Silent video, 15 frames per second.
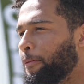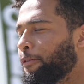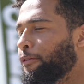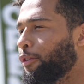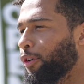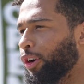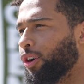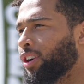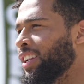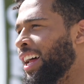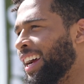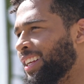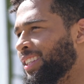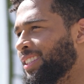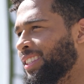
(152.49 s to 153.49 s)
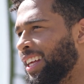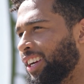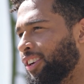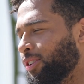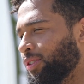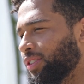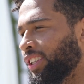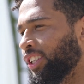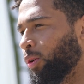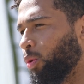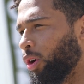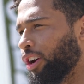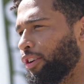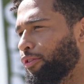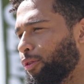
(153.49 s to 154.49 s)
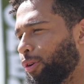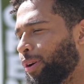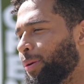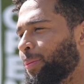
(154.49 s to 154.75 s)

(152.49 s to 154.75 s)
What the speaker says: for your clients that you're working for.